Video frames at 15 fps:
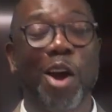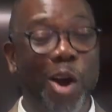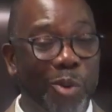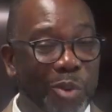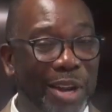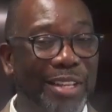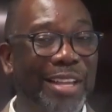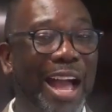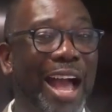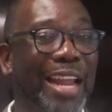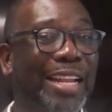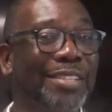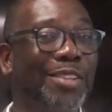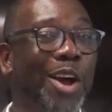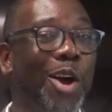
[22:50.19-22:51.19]
on what God
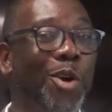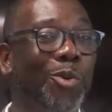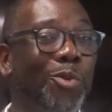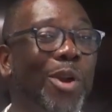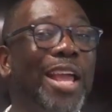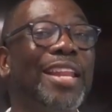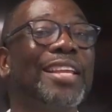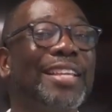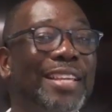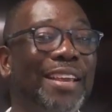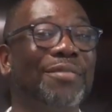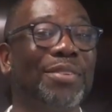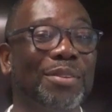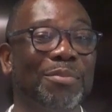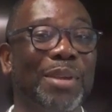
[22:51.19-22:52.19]
has already
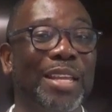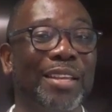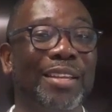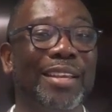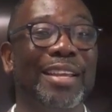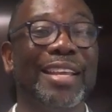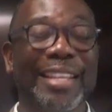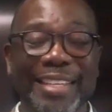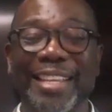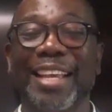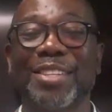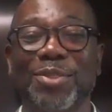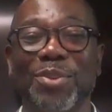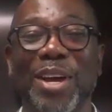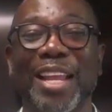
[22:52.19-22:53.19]
given me,
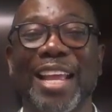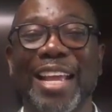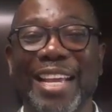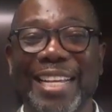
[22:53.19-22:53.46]
guess what?